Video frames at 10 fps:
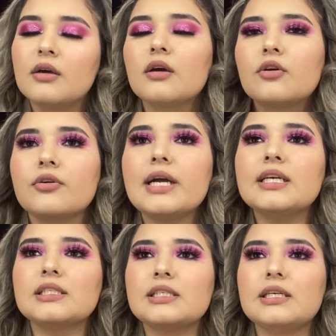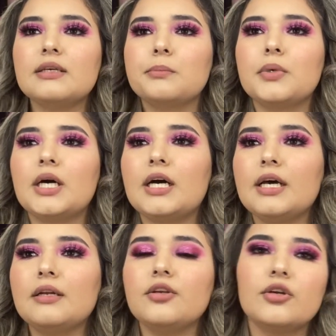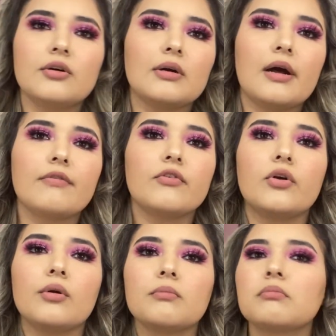crazy, but after